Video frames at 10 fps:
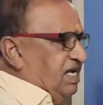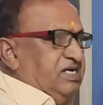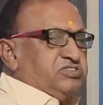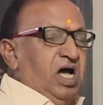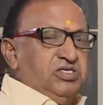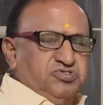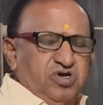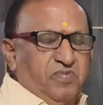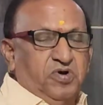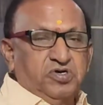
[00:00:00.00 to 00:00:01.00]
I talked to
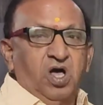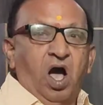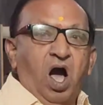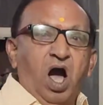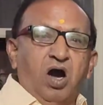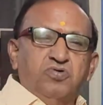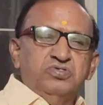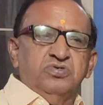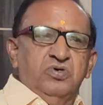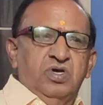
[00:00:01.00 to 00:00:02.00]
you about
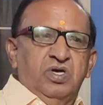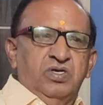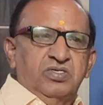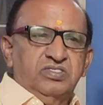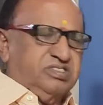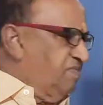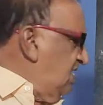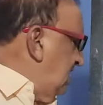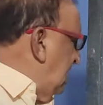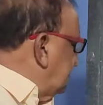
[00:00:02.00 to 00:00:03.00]
how,
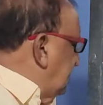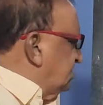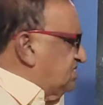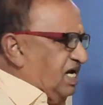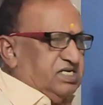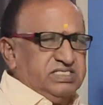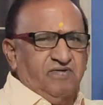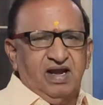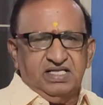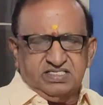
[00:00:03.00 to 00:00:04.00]
similarly like that, there are
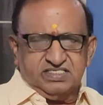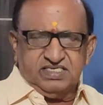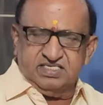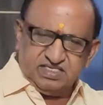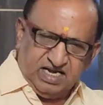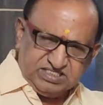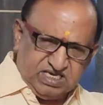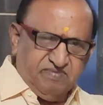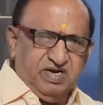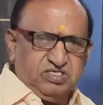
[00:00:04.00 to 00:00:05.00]
several exercises last
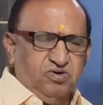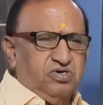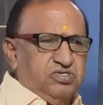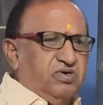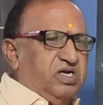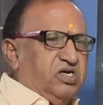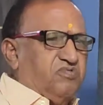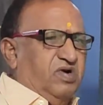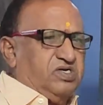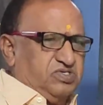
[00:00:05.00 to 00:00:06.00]
time I told you. I don't
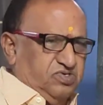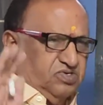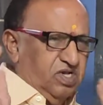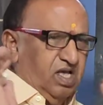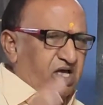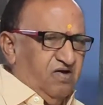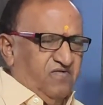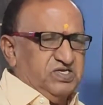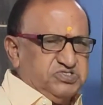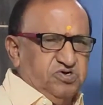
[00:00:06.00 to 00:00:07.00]
want to
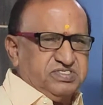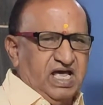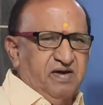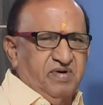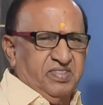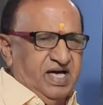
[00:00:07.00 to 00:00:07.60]
waste your time on